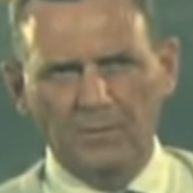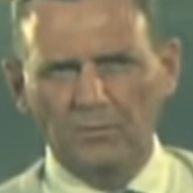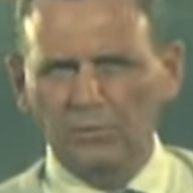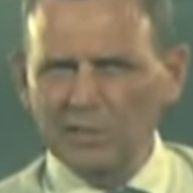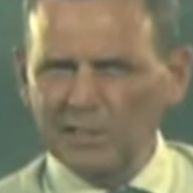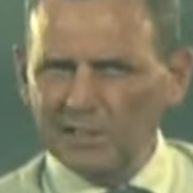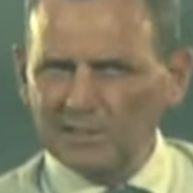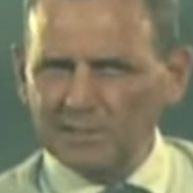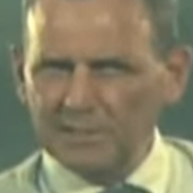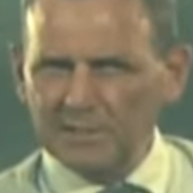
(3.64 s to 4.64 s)
on little
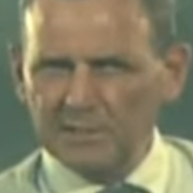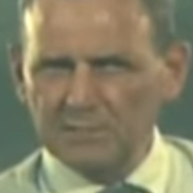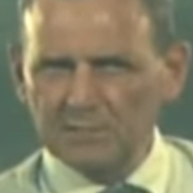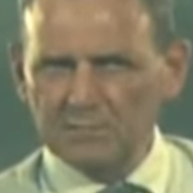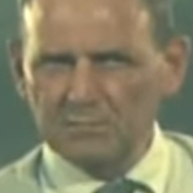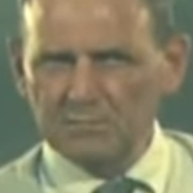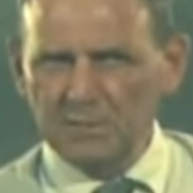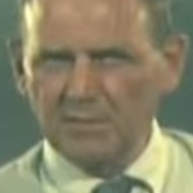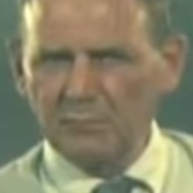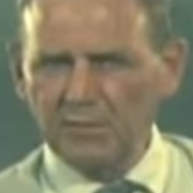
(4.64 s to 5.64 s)
things,
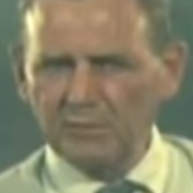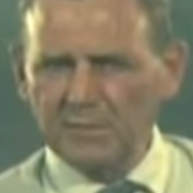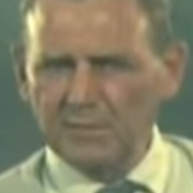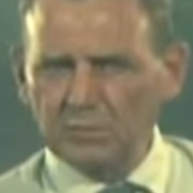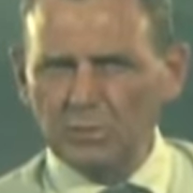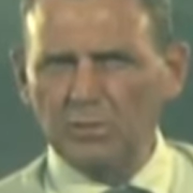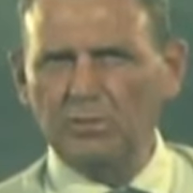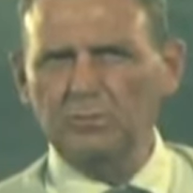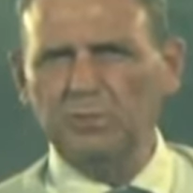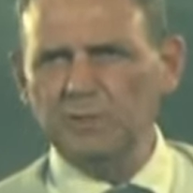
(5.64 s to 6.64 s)
and we'll be
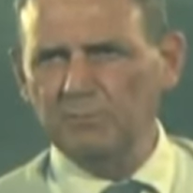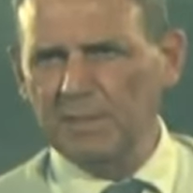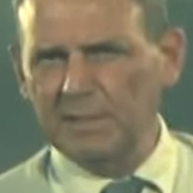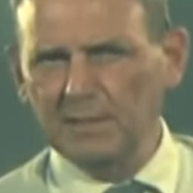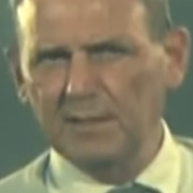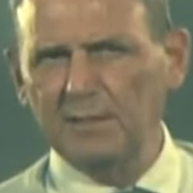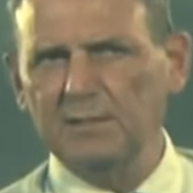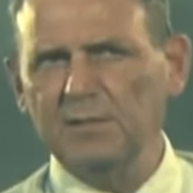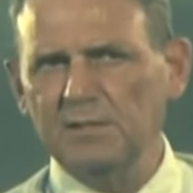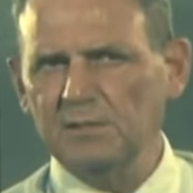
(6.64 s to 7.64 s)
talking with you about little
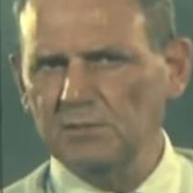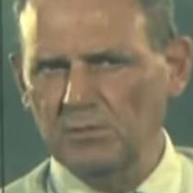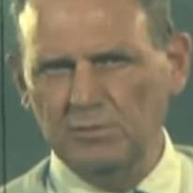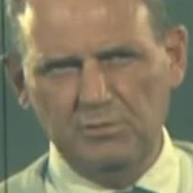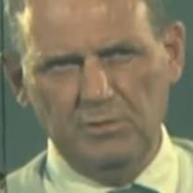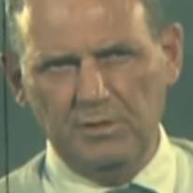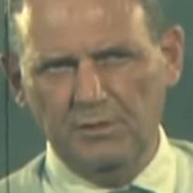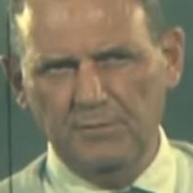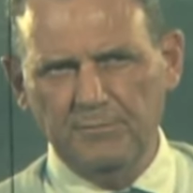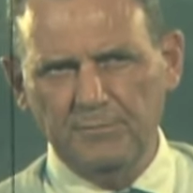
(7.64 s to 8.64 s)
things as long as you're here.